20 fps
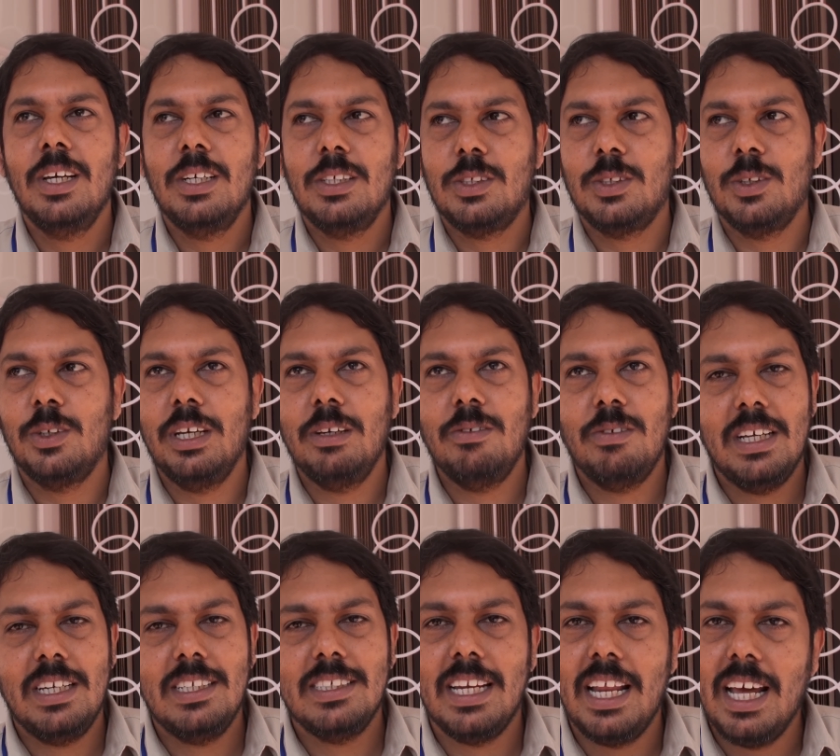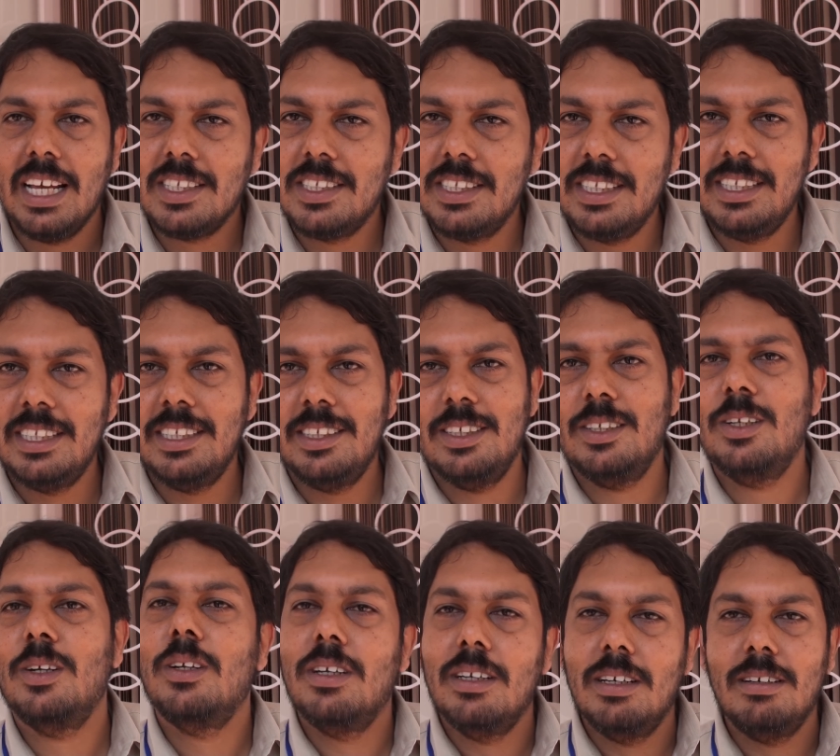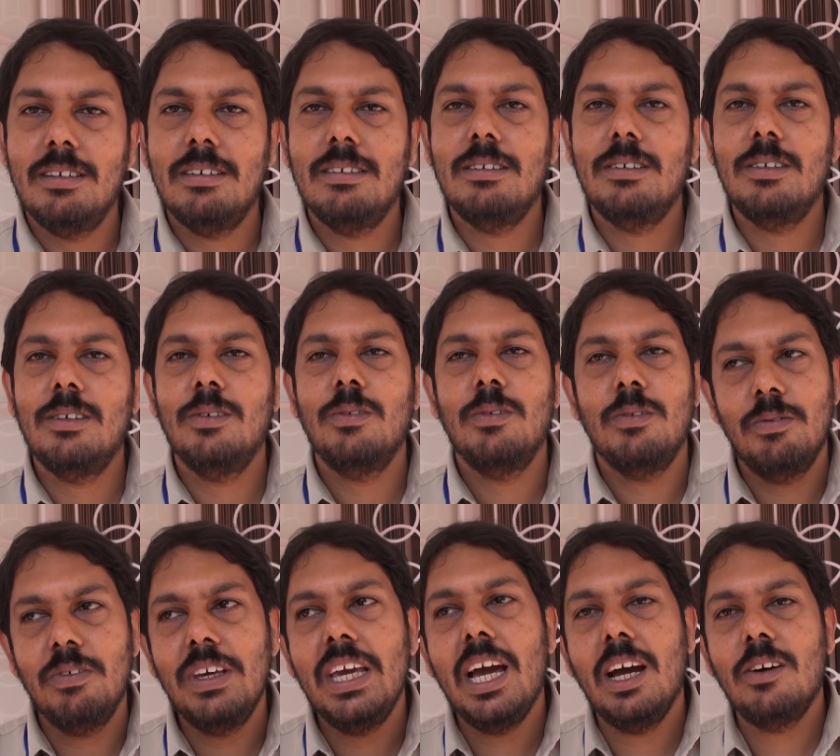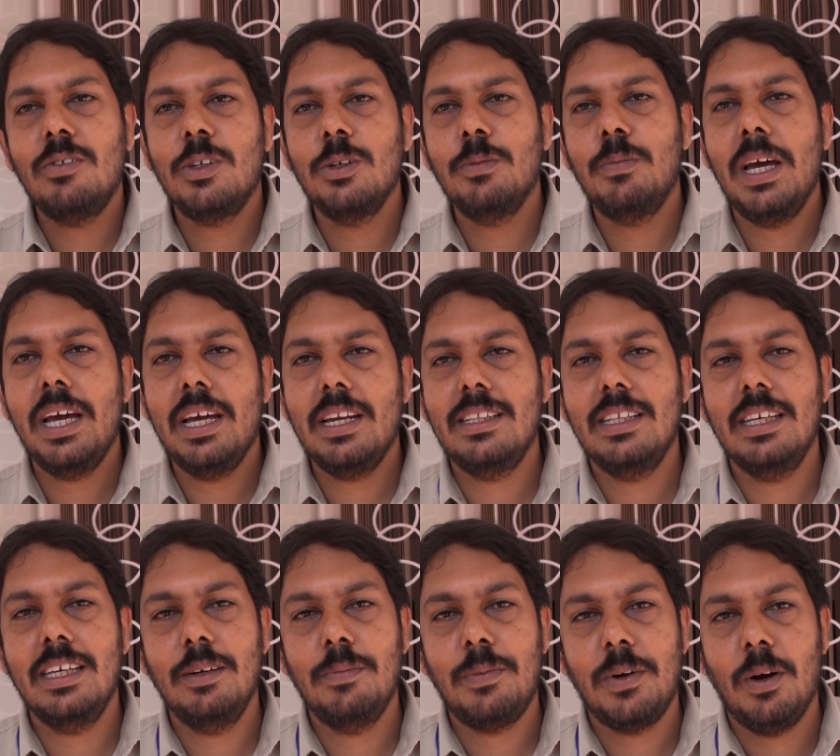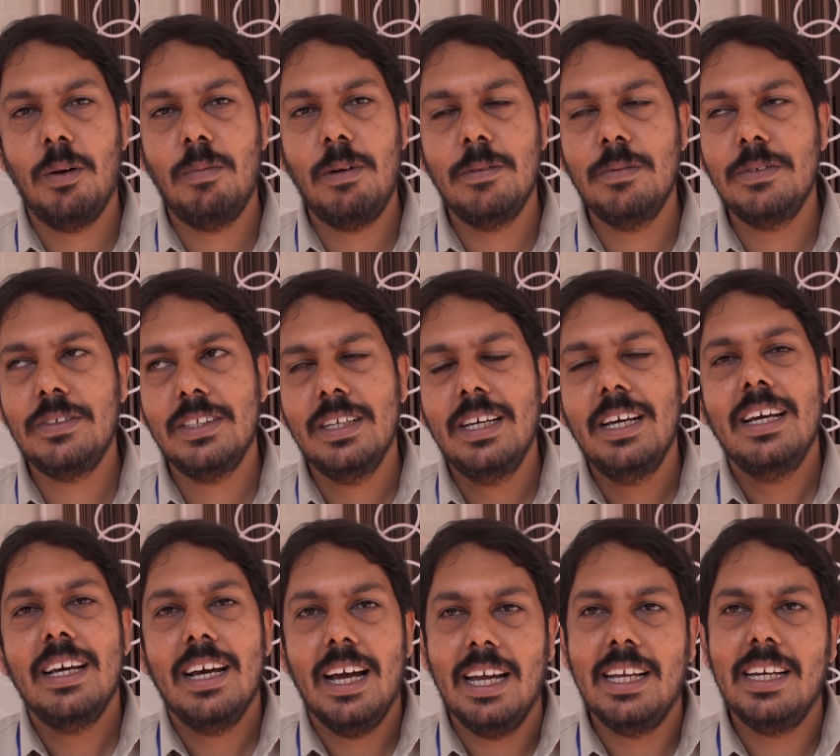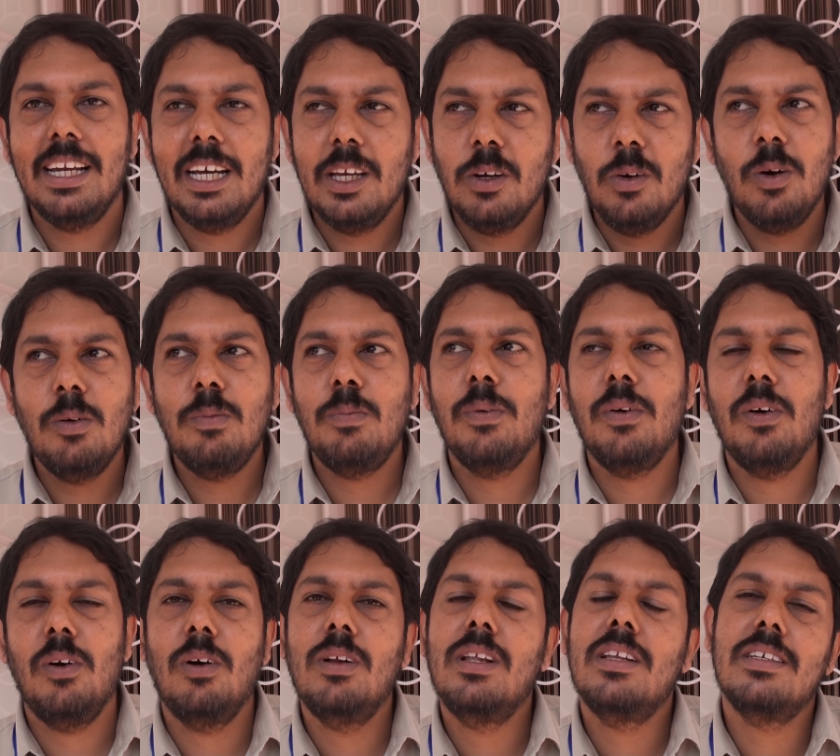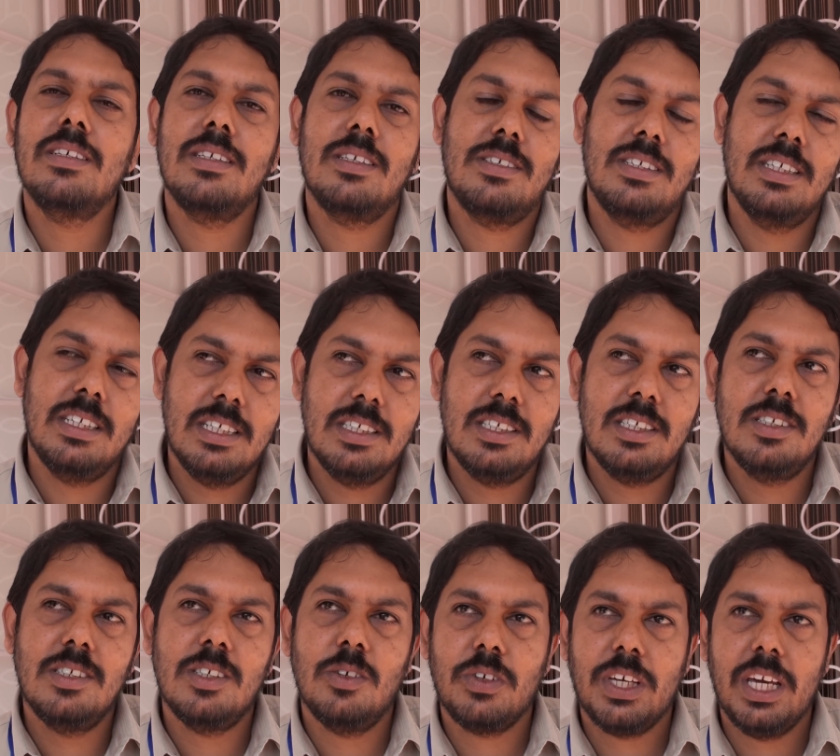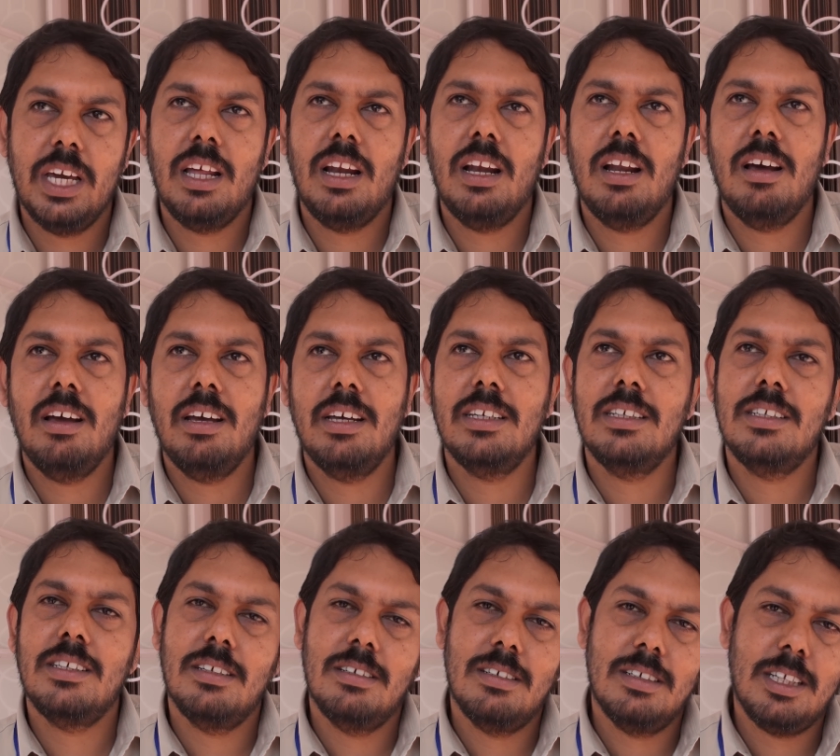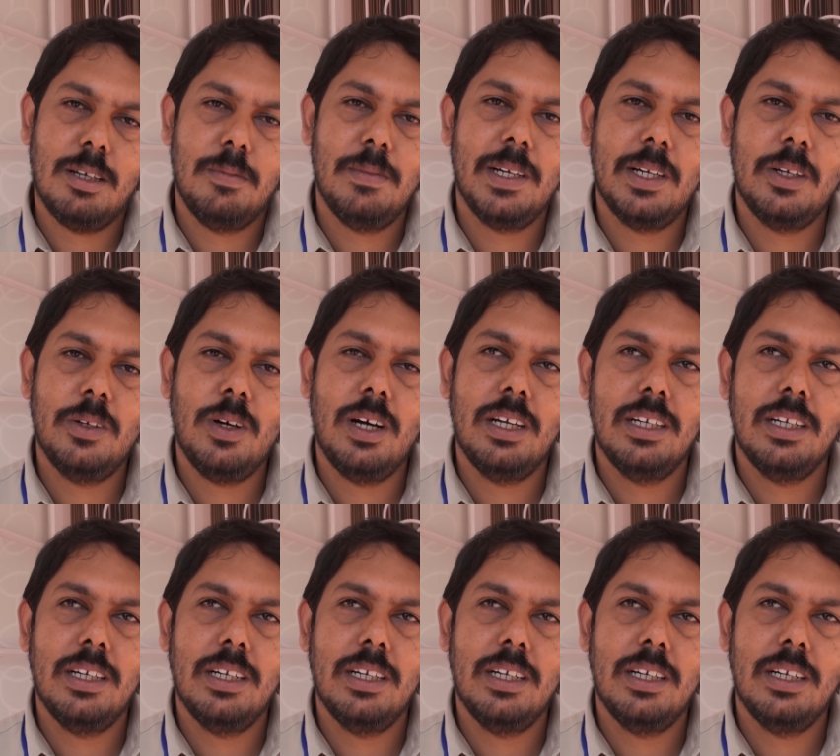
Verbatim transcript: So if there is an accident, uh, we have to bear the problems and I hope all the citizens of Kerala and uh, Tamil Nadu